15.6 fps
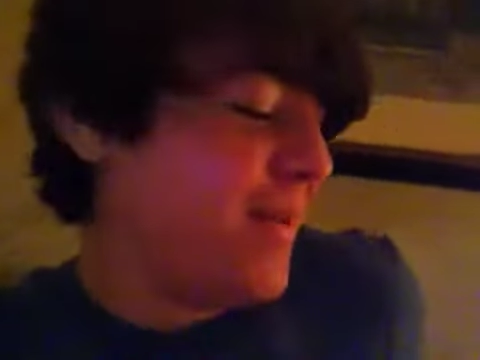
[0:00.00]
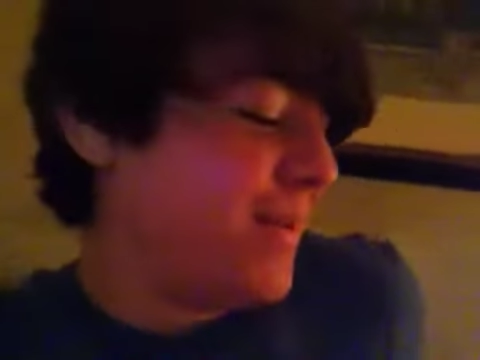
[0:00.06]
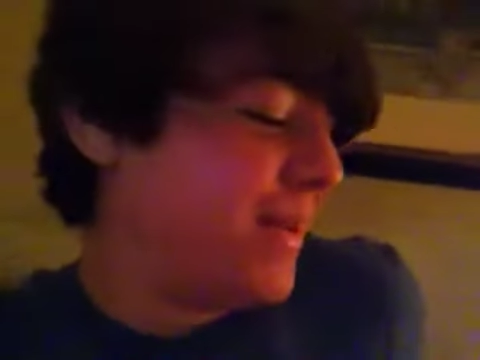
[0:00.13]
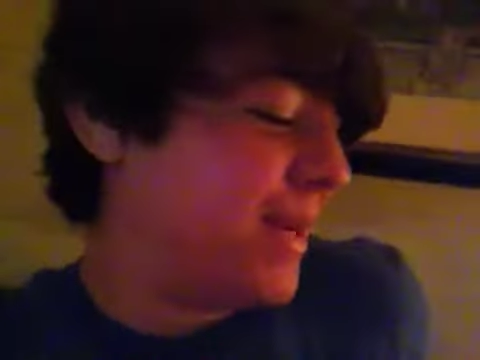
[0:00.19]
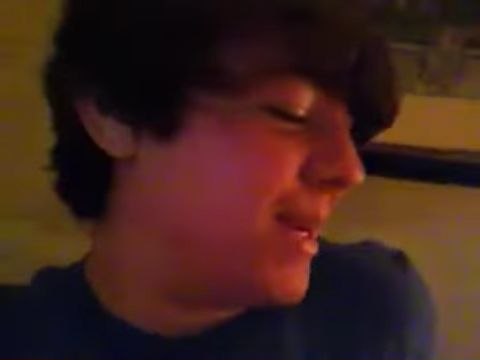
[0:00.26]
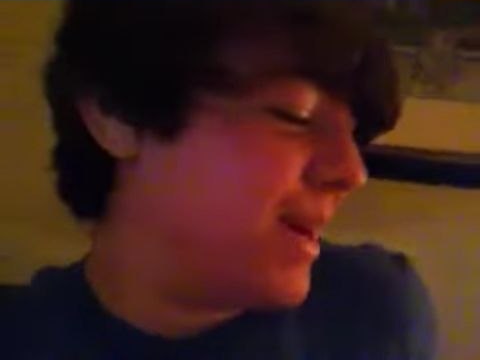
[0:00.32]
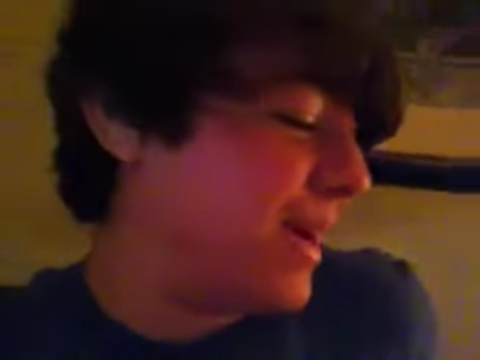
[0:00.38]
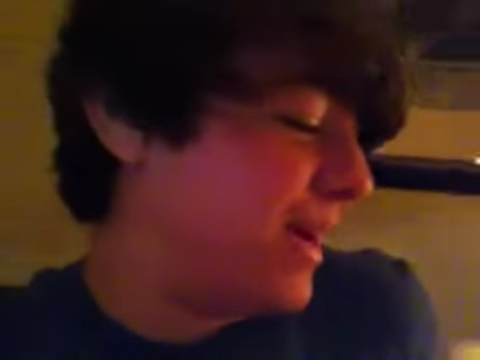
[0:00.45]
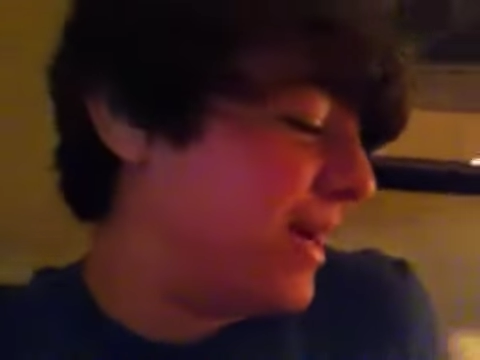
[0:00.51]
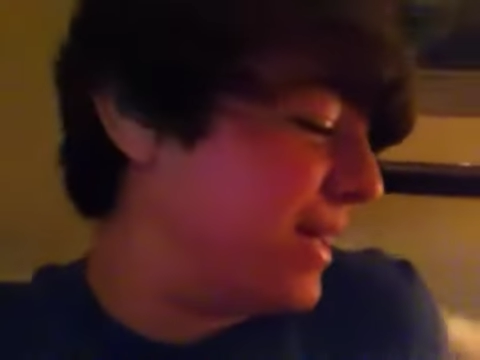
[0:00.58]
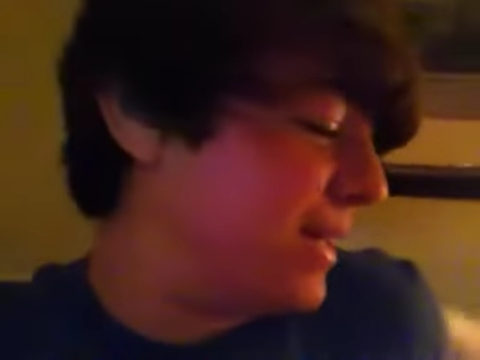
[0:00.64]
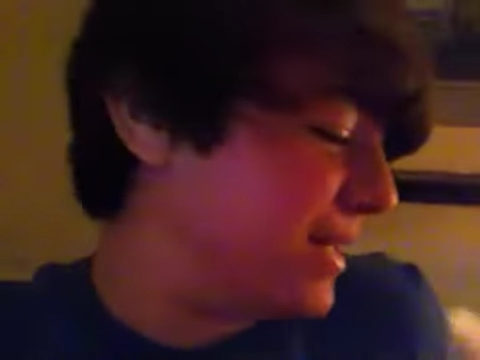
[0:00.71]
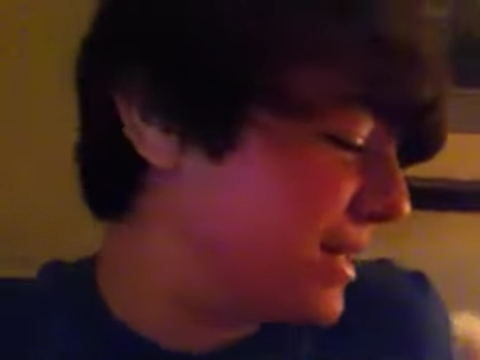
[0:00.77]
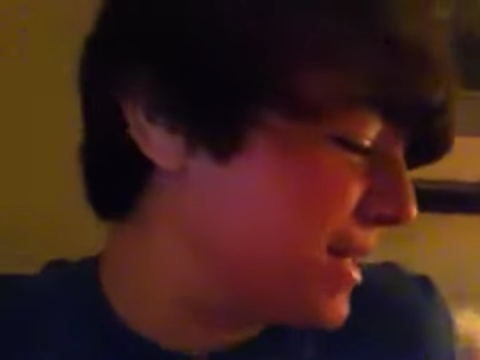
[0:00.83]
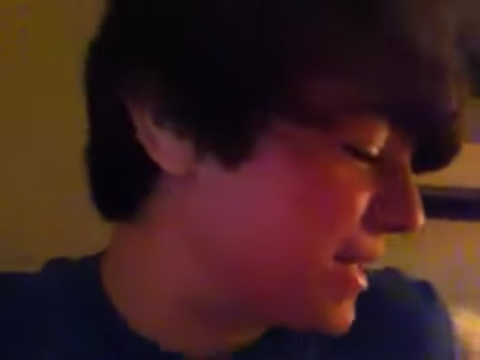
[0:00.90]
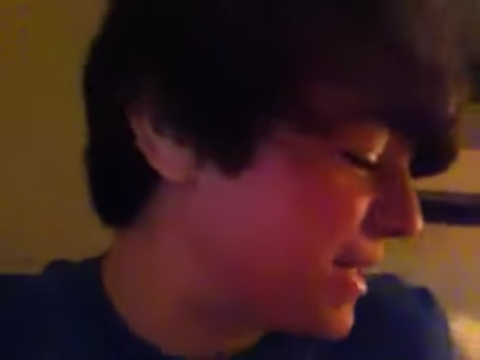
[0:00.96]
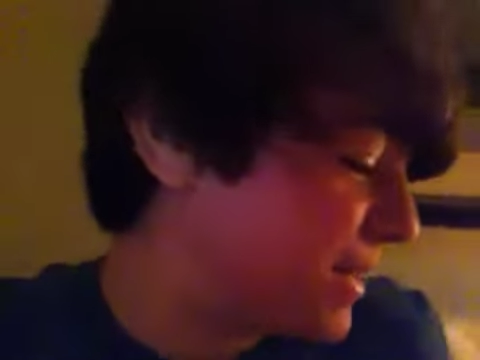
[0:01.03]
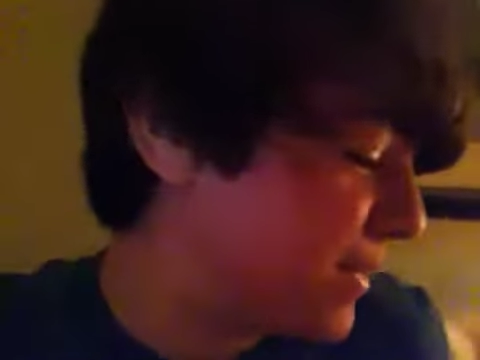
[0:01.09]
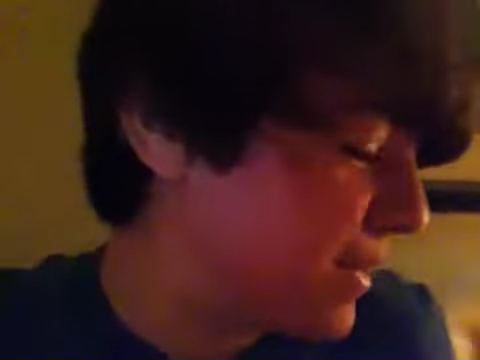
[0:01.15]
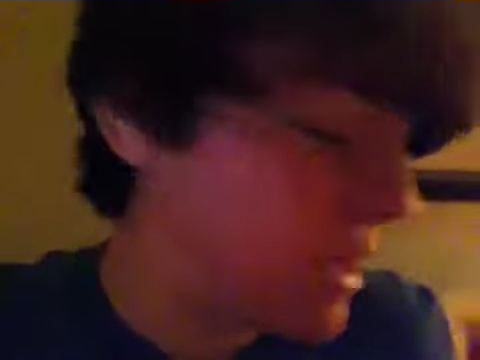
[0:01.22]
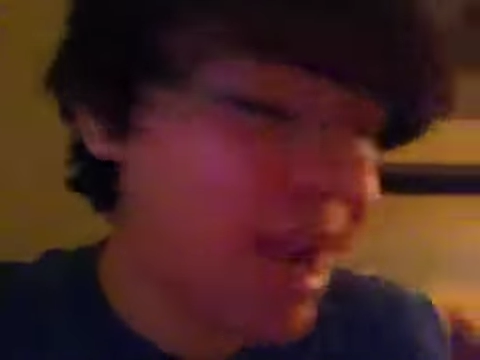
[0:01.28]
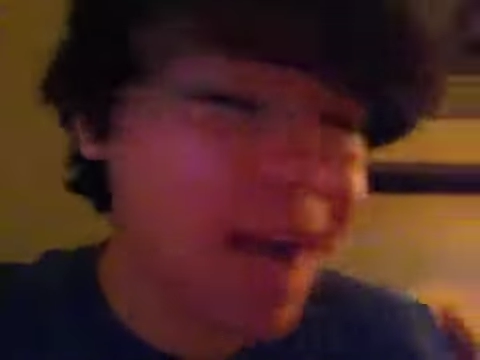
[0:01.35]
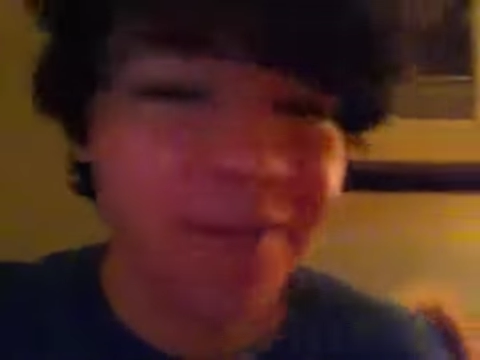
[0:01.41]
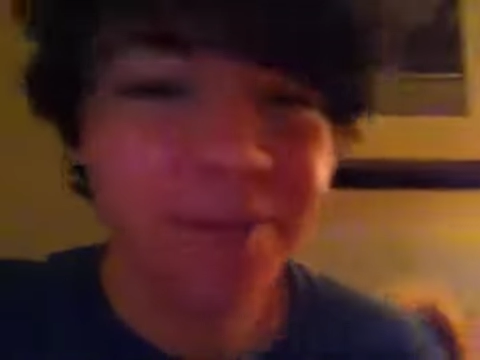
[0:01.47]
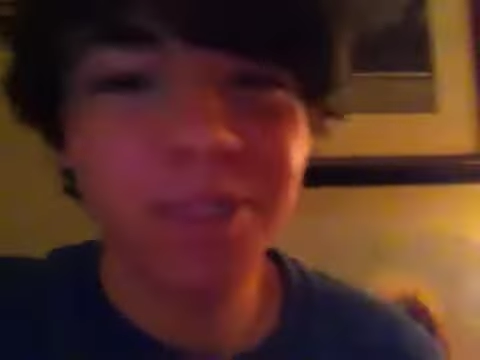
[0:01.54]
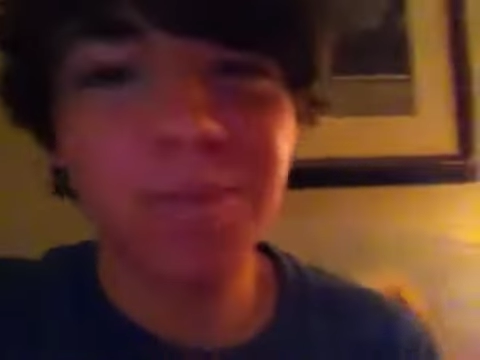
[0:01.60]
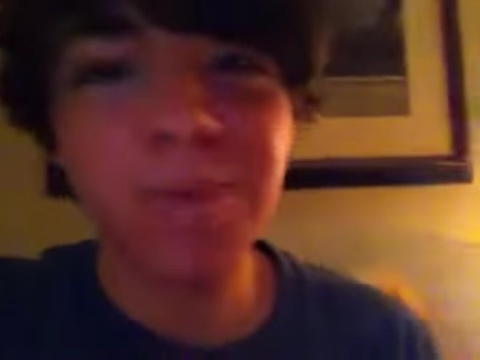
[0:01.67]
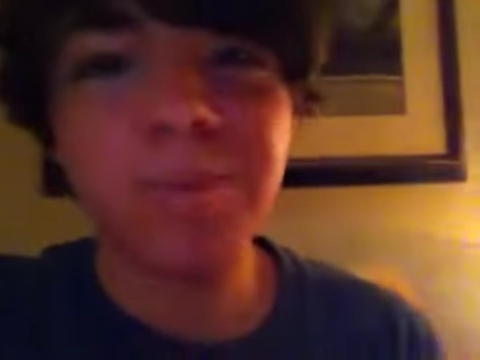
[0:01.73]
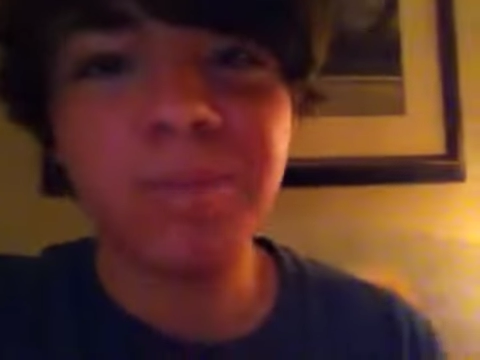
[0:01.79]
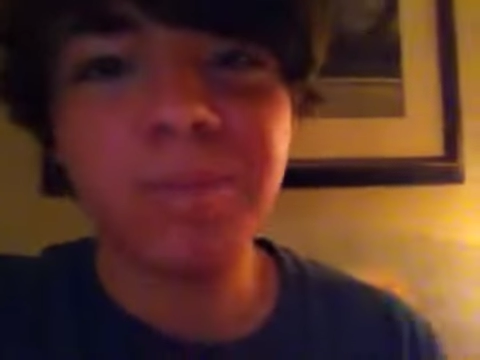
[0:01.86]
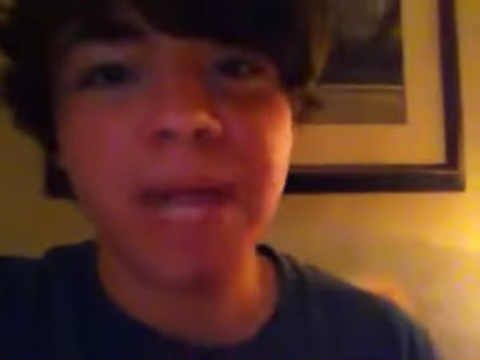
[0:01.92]
because I've
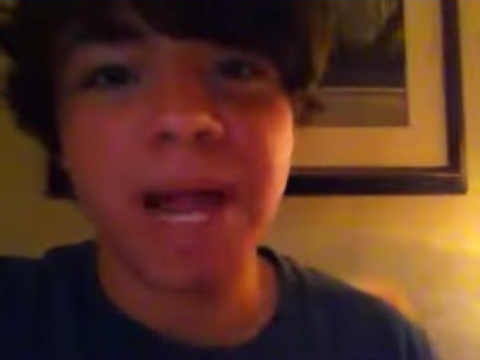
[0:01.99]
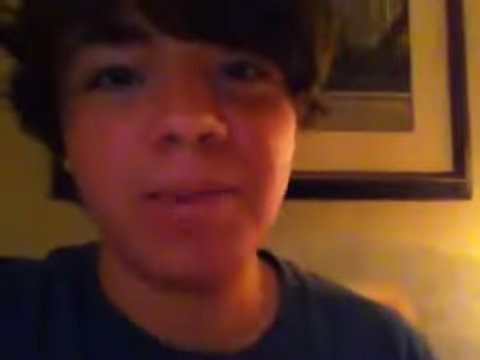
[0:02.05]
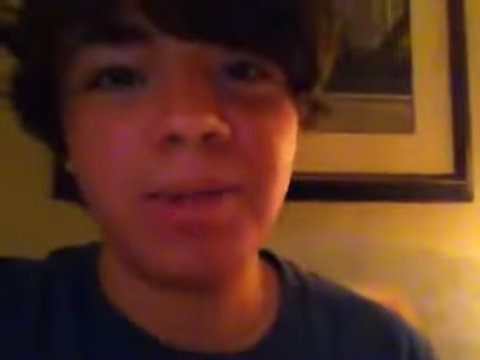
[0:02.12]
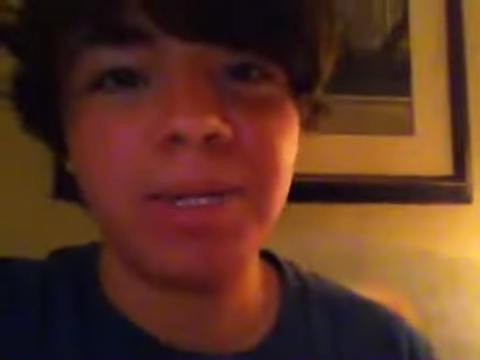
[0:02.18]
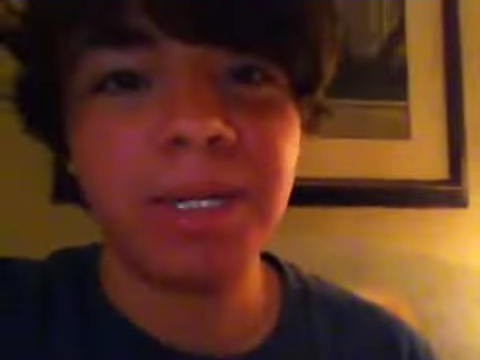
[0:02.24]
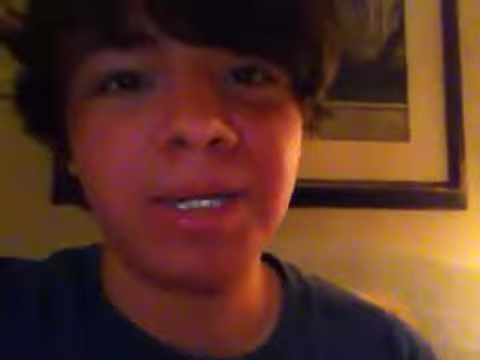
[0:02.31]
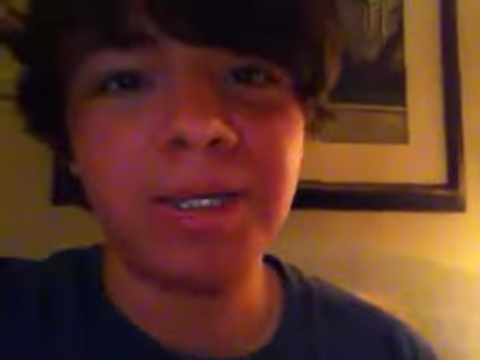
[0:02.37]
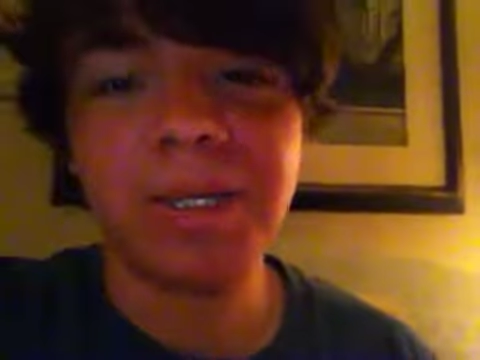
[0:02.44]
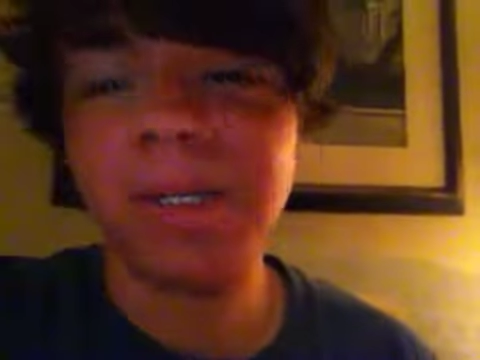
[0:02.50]
just been babbling in